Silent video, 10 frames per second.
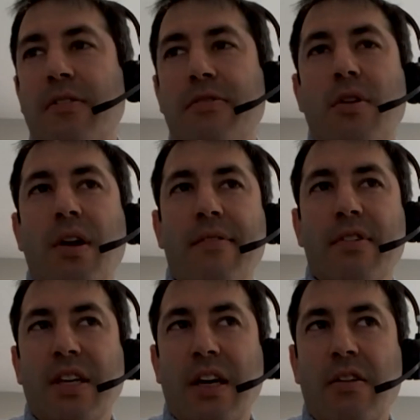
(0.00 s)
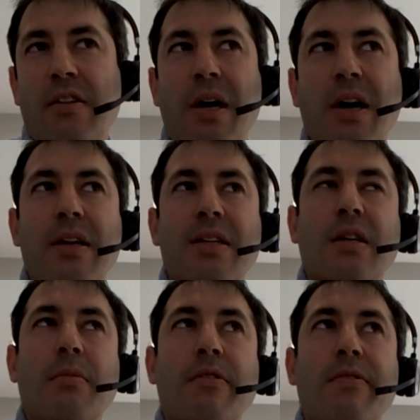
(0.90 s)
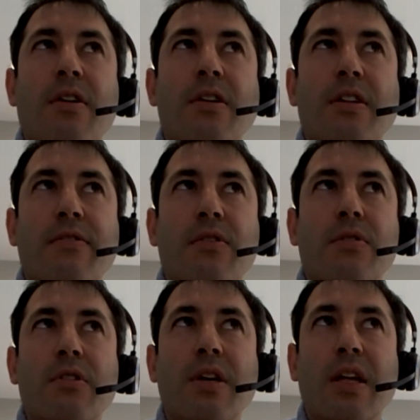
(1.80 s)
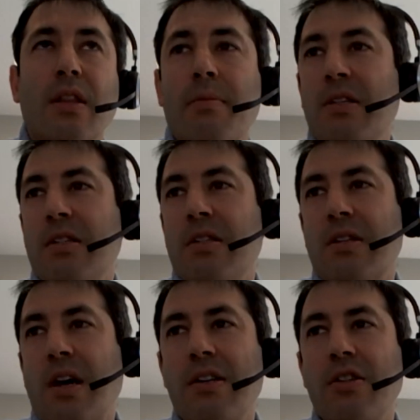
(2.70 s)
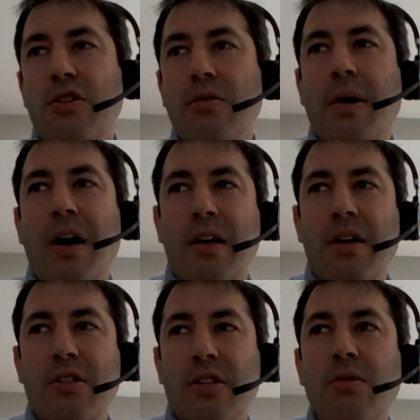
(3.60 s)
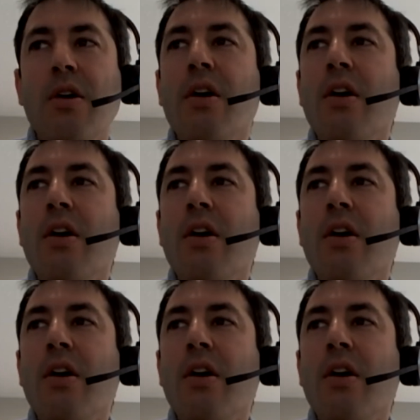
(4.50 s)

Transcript: If you don't have executive buy-in, it's going to be very difficult to get the business side to buy into.